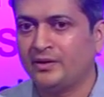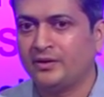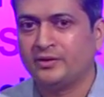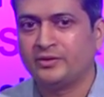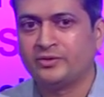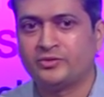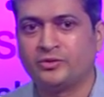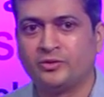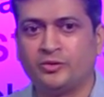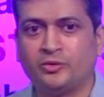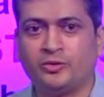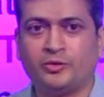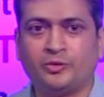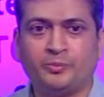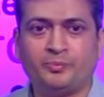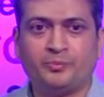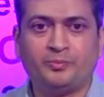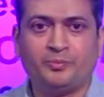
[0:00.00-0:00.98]

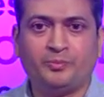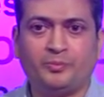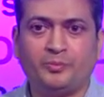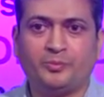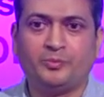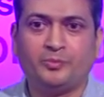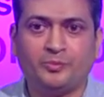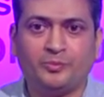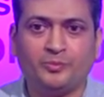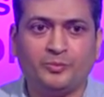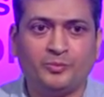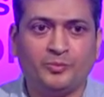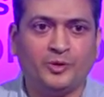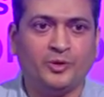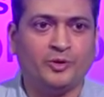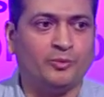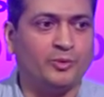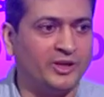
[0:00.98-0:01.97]
So
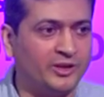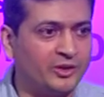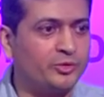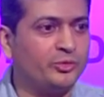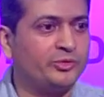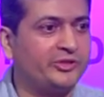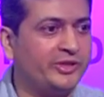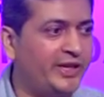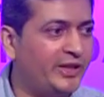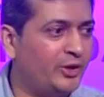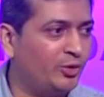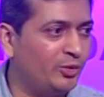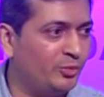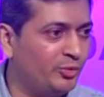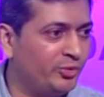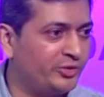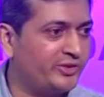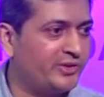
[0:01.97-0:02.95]
one crusade
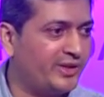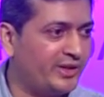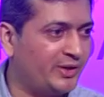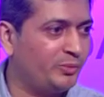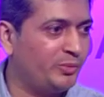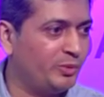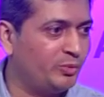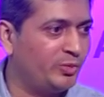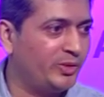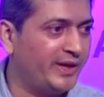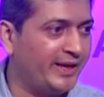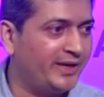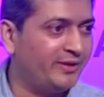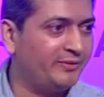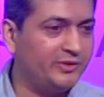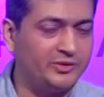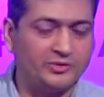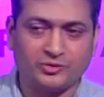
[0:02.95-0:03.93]
almost that we would
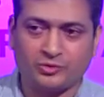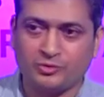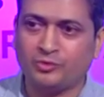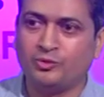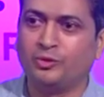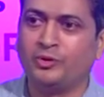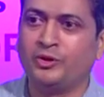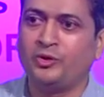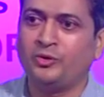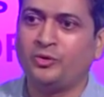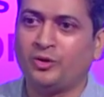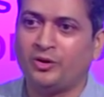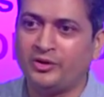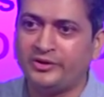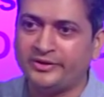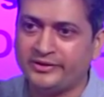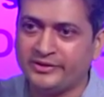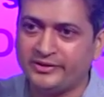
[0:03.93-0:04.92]
have is to go into
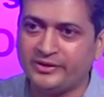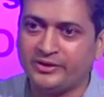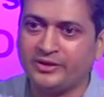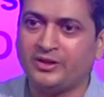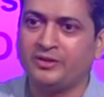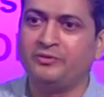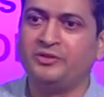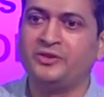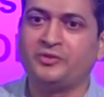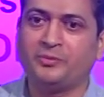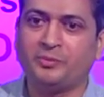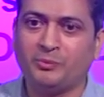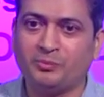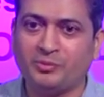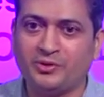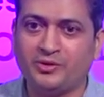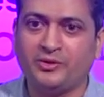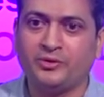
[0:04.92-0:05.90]
colleges and convince
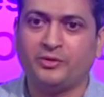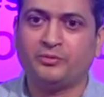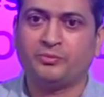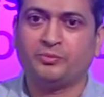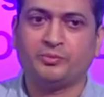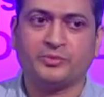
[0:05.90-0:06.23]
people,